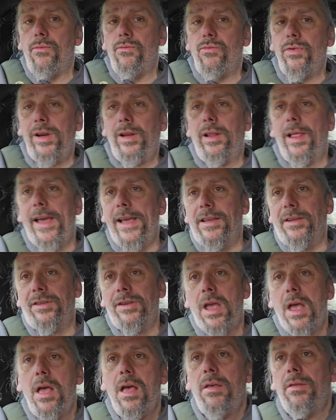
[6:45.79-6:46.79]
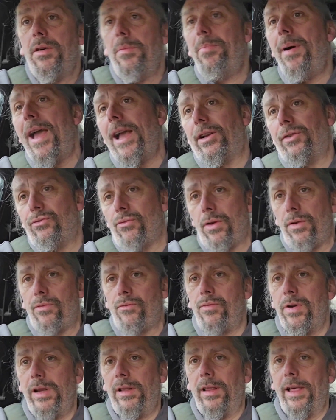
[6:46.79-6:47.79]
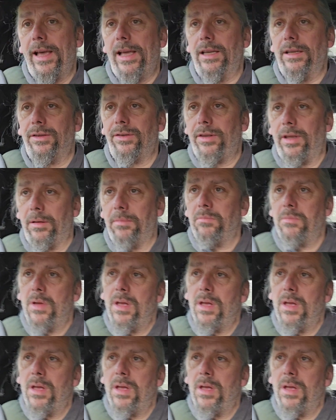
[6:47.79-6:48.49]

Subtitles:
relays, the Pectron relays that